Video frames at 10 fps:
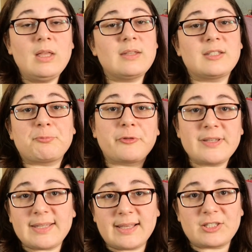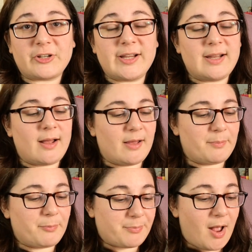This is pre-Sanskrit.
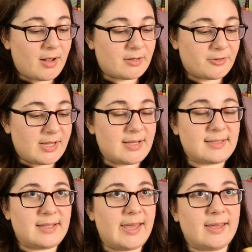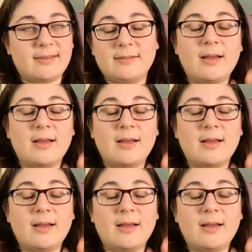Prākrit is like